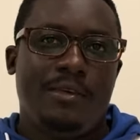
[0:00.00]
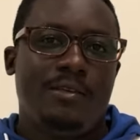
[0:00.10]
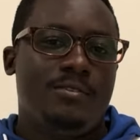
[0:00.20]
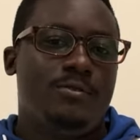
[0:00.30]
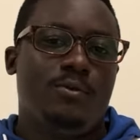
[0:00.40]

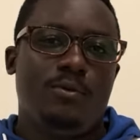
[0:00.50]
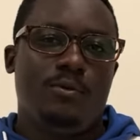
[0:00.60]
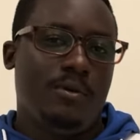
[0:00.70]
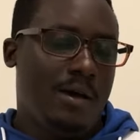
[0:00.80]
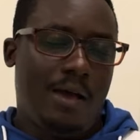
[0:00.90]

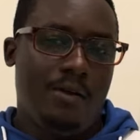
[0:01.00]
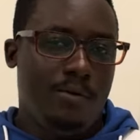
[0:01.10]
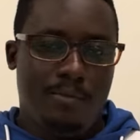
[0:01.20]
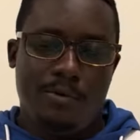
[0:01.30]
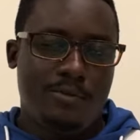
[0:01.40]
So I know
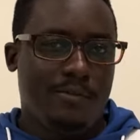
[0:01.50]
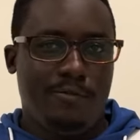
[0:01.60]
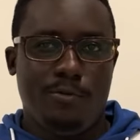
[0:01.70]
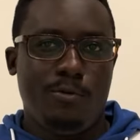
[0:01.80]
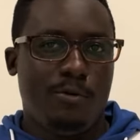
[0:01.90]
most of
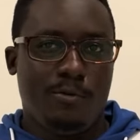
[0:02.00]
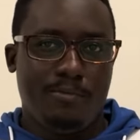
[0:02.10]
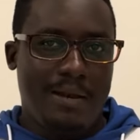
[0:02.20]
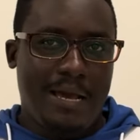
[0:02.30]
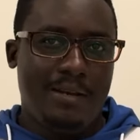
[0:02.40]
you know
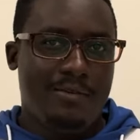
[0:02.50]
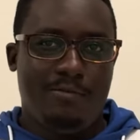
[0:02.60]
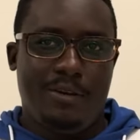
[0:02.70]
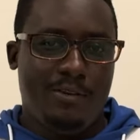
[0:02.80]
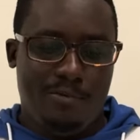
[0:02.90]
blood.
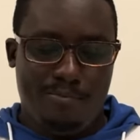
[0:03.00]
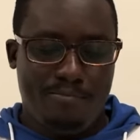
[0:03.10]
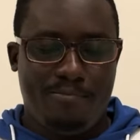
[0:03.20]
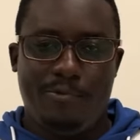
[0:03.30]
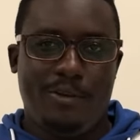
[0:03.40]
When
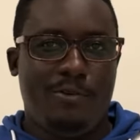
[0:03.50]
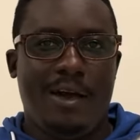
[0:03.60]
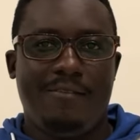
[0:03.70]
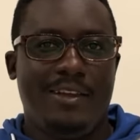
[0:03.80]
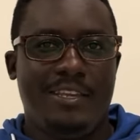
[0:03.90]
you
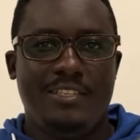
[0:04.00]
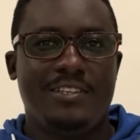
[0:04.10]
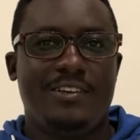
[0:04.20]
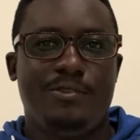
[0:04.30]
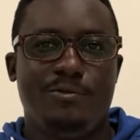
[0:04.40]
have an
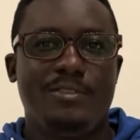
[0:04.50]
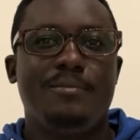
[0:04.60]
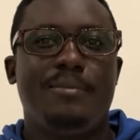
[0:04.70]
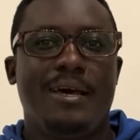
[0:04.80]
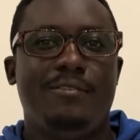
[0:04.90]
injury, you see
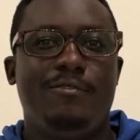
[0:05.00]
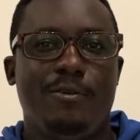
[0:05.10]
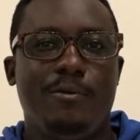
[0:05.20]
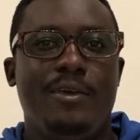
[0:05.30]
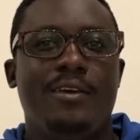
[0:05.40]
blood
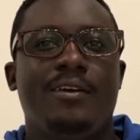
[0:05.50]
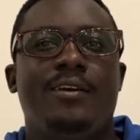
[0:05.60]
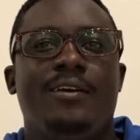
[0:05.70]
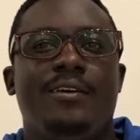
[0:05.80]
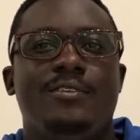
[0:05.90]
flowing.
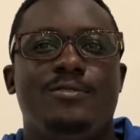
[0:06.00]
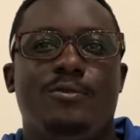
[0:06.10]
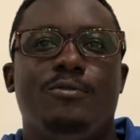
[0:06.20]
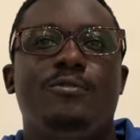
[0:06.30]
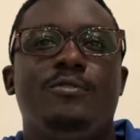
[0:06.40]

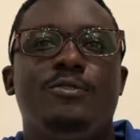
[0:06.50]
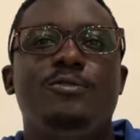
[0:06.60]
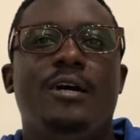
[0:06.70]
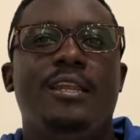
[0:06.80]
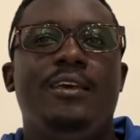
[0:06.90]
So
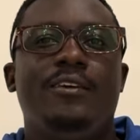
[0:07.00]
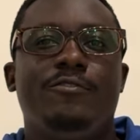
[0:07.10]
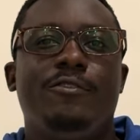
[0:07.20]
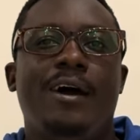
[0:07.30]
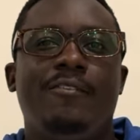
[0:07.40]
usually
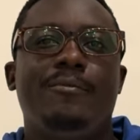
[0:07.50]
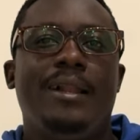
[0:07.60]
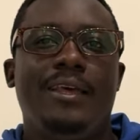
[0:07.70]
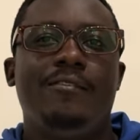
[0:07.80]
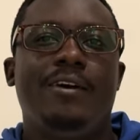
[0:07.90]
if you have
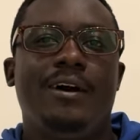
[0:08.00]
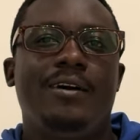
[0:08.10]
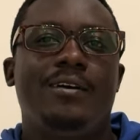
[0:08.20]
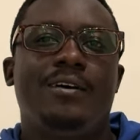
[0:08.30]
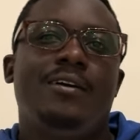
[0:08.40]
malaria,
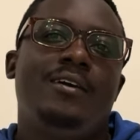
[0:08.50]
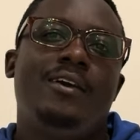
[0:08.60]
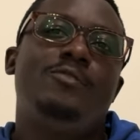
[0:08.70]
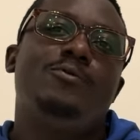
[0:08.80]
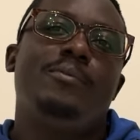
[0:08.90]

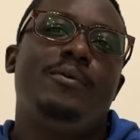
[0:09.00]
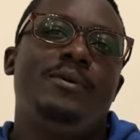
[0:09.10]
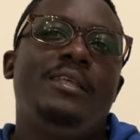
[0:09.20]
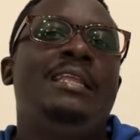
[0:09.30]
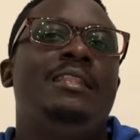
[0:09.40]
it will be
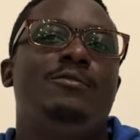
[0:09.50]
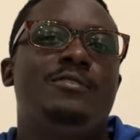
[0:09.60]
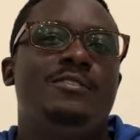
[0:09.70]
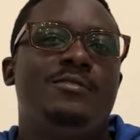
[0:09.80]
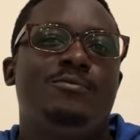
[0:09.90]
within
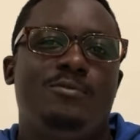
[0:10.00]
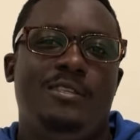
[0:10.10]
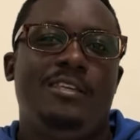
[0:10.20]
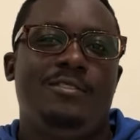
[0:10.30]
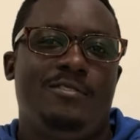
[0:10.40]

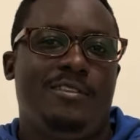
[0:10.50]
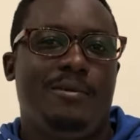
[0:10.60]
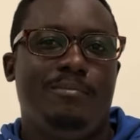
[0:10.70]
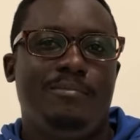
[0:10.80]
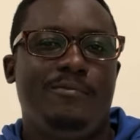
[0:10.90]
the
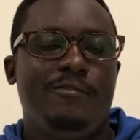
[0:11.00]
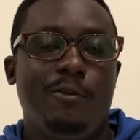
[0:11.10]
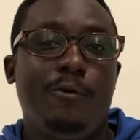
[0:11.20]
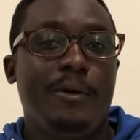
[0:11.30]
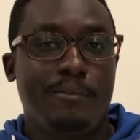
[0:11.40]

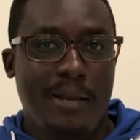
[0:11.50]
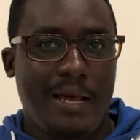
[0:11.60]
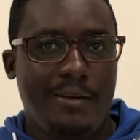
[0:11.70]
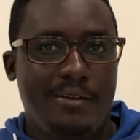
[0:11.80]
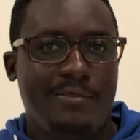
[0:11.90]
flowing
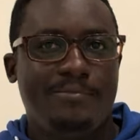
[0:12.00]
blood.